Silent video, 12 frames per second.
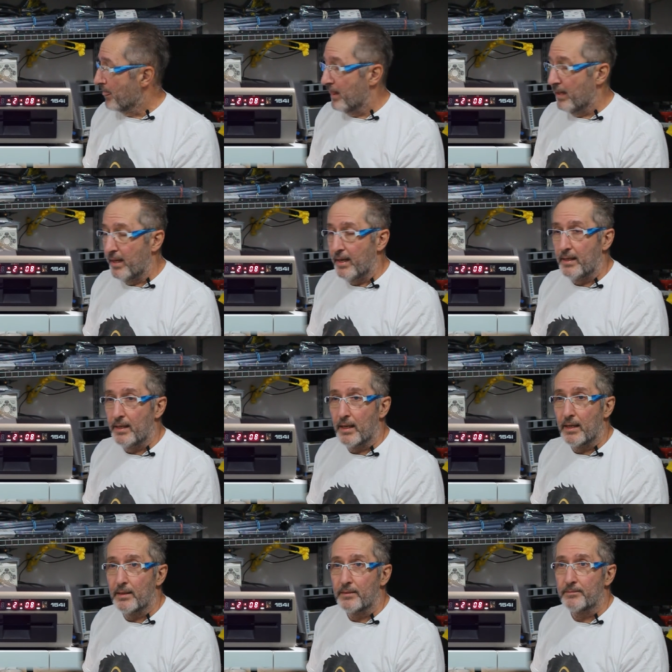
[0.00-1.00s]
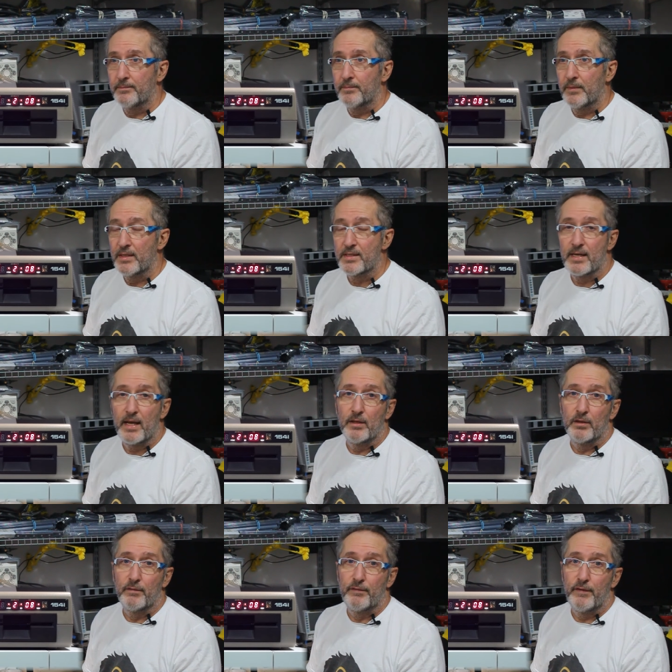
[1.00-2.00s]
a
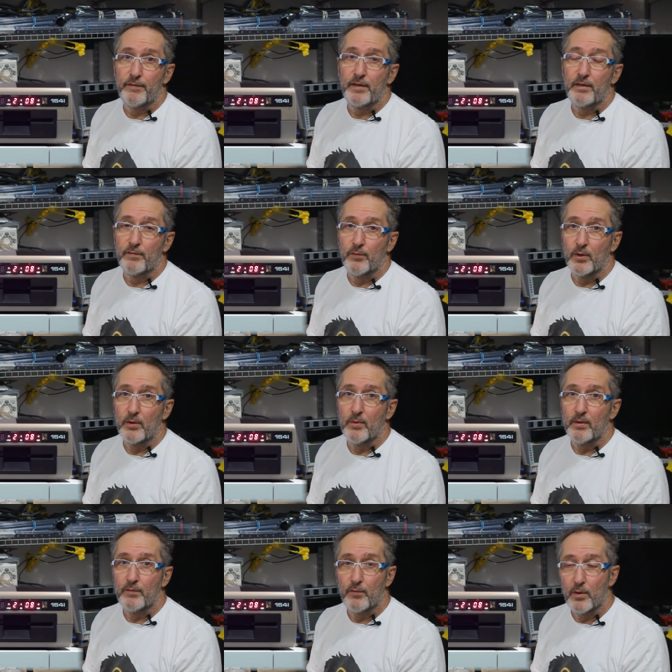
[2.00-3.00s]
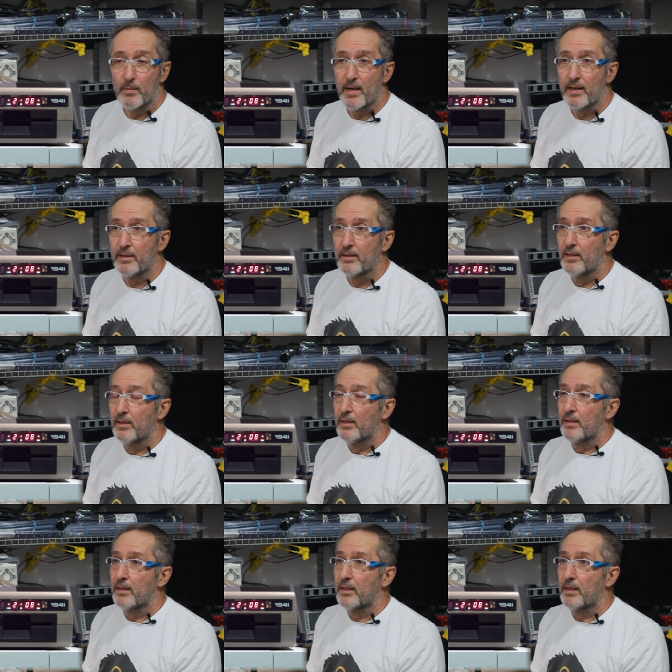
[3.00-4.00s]
standard 1541 format
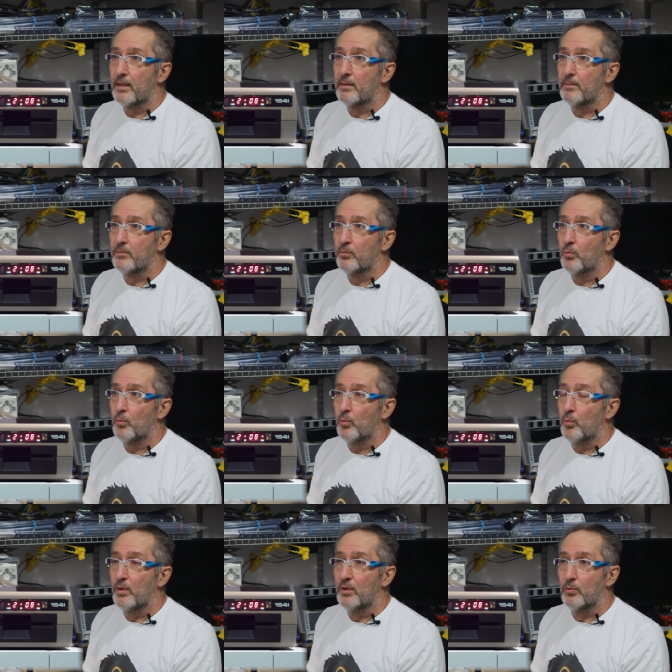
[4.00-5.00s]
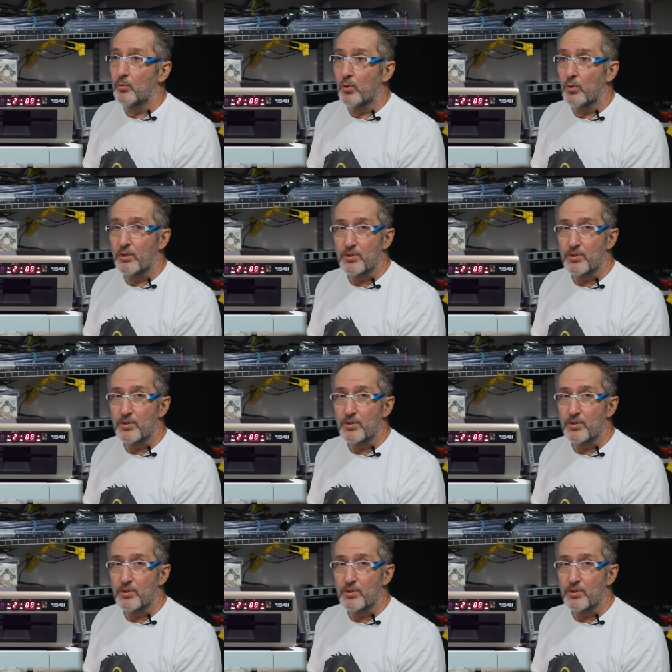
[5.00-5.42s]
will roll a